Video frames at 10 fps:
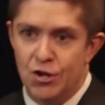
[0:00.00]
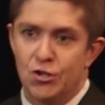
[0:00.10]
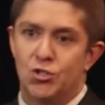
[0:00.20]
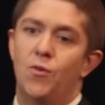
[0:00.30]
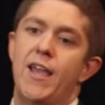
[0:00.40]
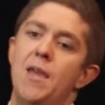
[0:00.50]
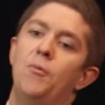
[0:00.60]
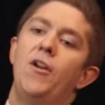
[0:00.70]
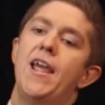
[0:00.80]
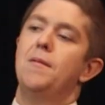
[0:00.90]
So
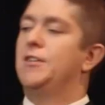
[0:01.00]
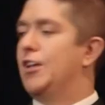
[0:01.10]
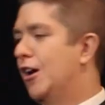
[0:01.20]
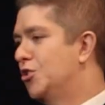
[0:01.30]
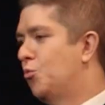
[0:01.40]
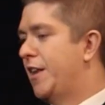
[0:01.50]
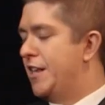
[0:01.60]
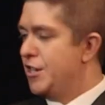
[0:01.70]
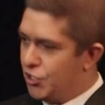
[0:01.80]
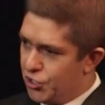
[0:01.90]
Abraham does what
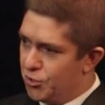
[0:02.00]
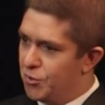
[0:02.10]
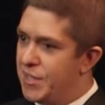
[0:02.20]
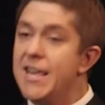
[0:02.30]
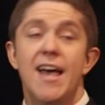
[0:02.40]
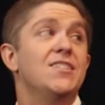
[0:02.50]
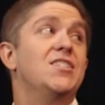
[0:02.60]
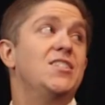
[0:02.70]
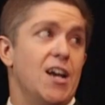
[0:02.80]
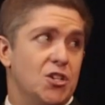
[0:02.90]
he do. He has
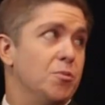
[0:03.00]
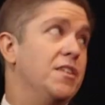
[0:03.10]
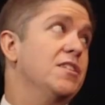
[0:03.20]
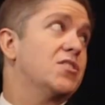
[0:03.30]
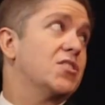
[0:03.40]
sex with his